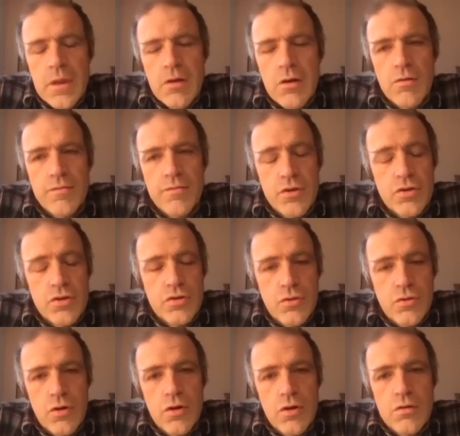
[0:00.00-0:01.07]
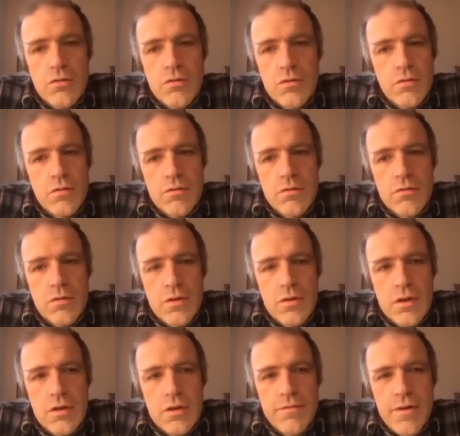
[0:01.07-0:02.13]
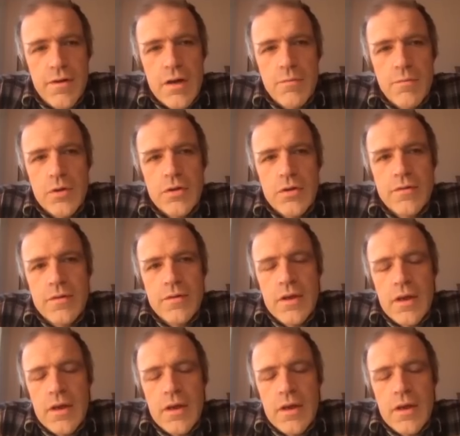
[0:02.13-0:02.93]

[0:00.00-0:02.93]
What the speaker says: of the soil or the environment,